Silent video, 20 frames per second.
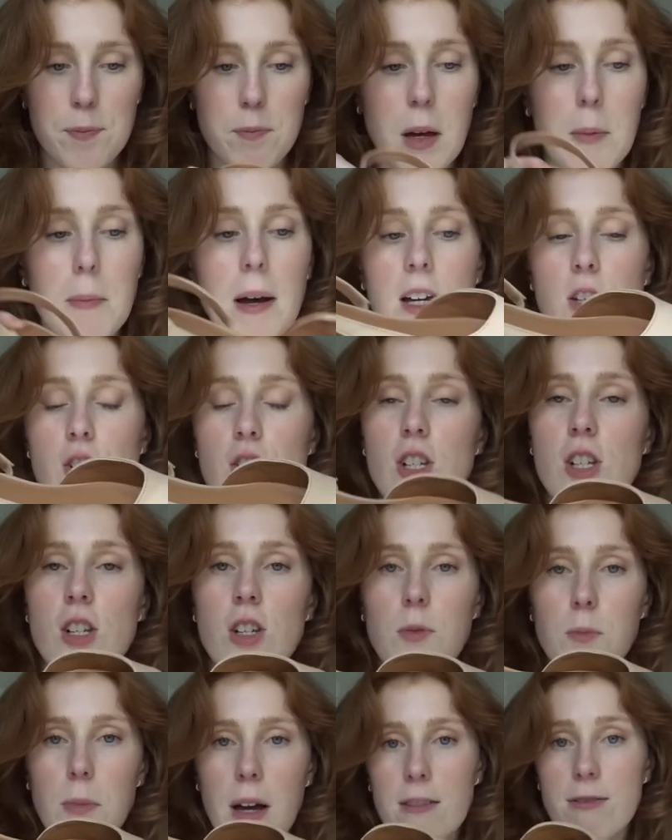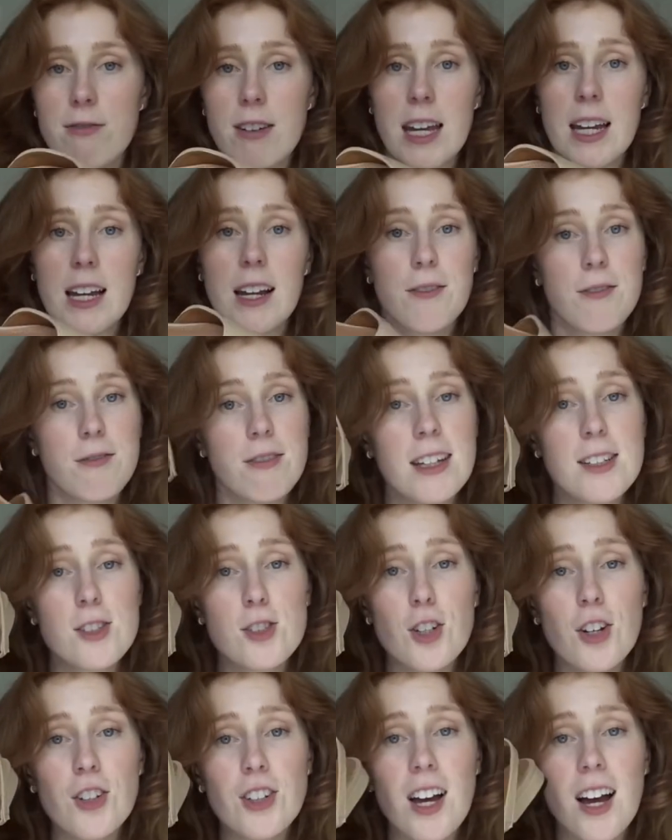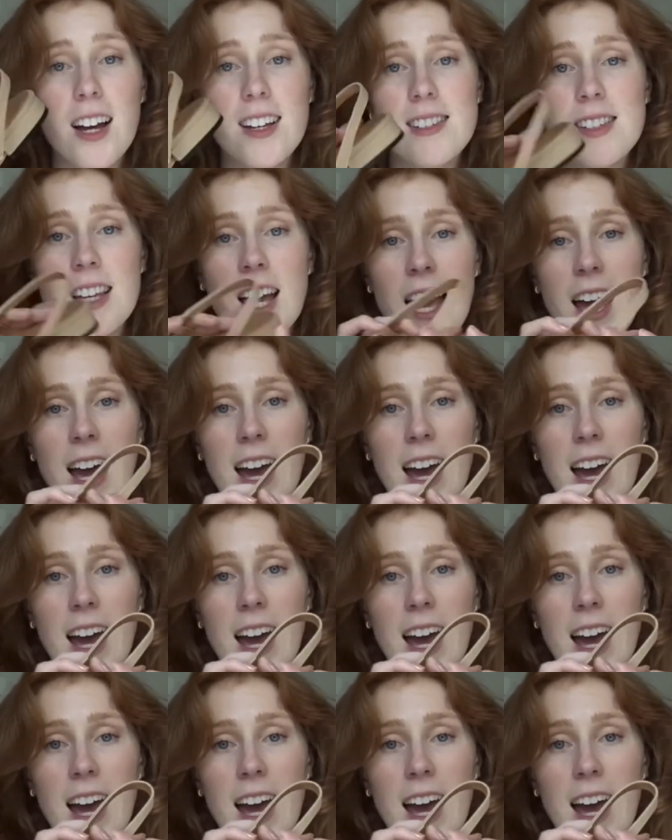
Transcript: But my shoe, my feet fit so nice,